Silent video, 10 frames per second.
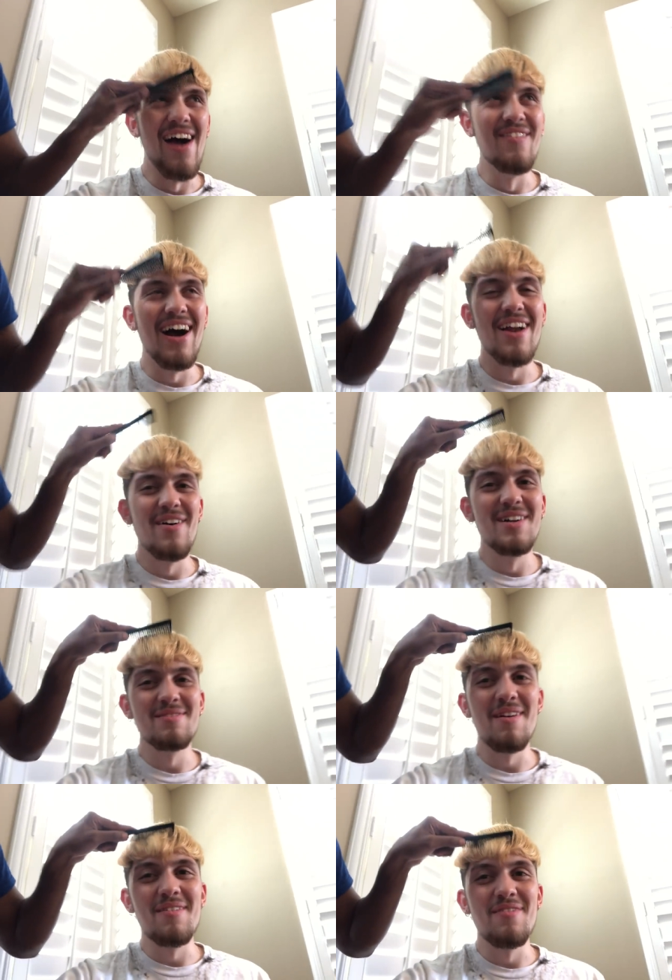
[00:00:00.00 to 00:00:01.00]
Armon always
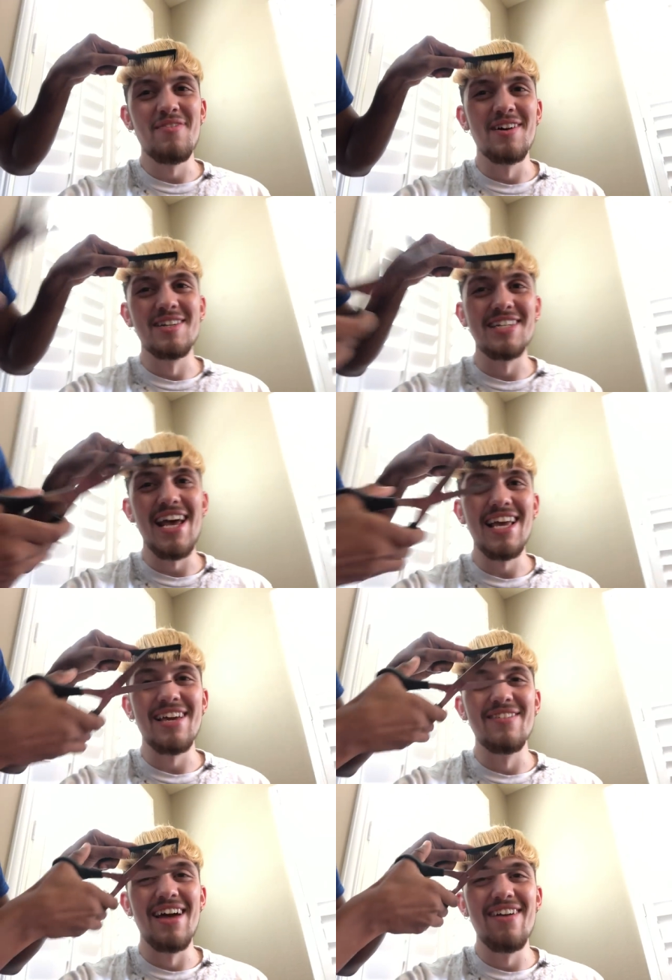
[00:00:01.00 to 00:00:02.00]
make me feel
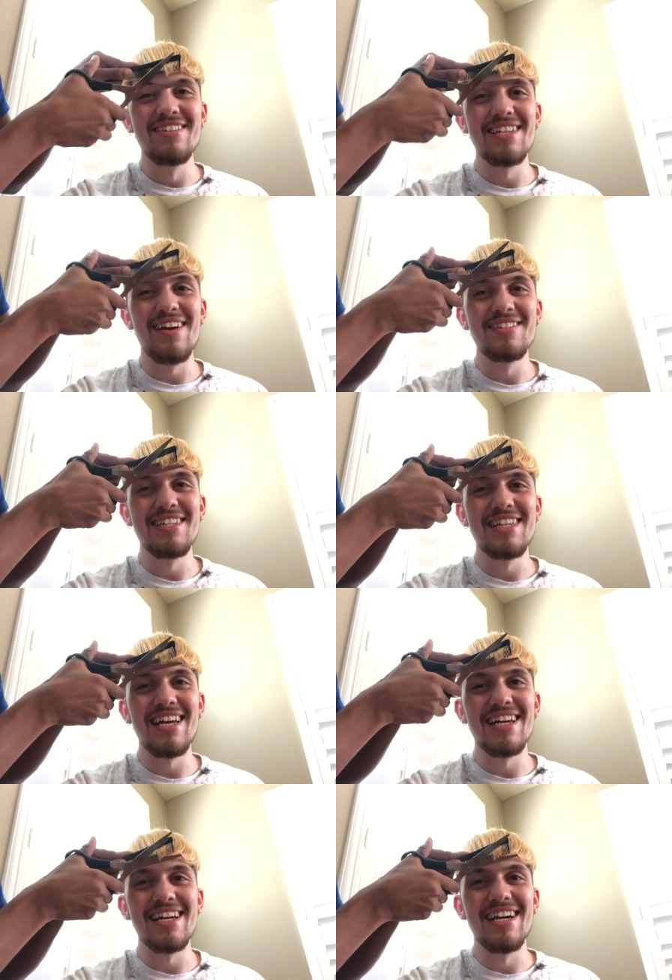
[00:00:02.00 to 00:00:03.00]
shaky when every time she
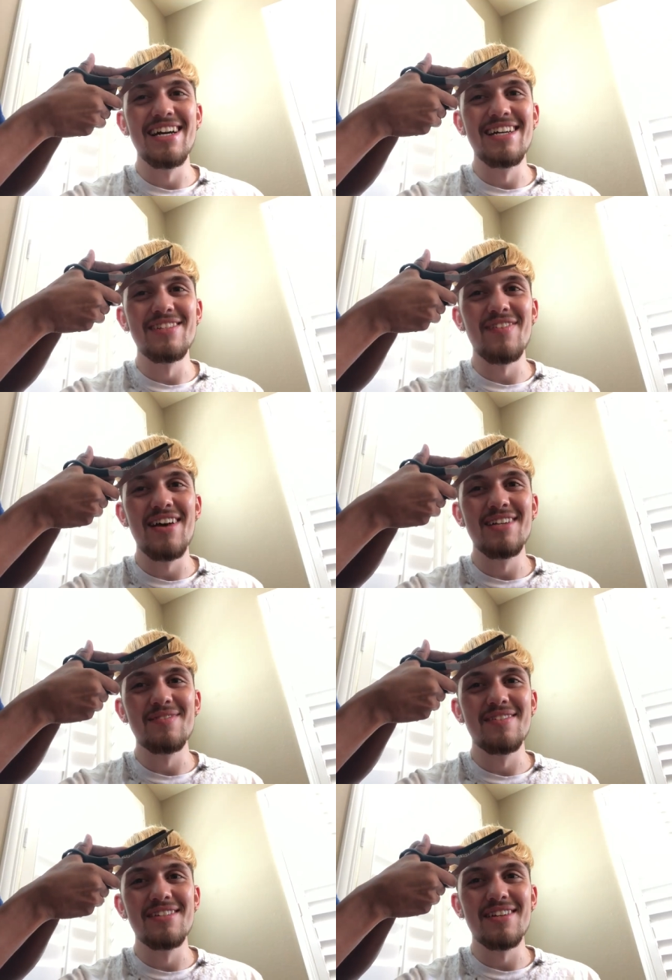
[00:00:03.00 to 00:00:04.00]
take a cut, his face
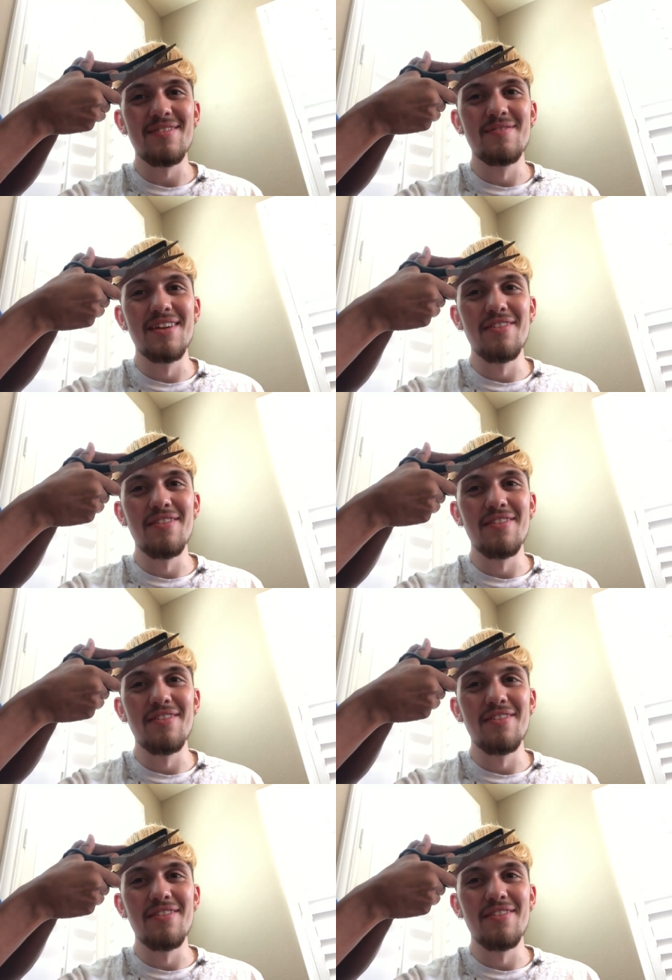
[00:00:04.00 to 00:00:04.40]
be something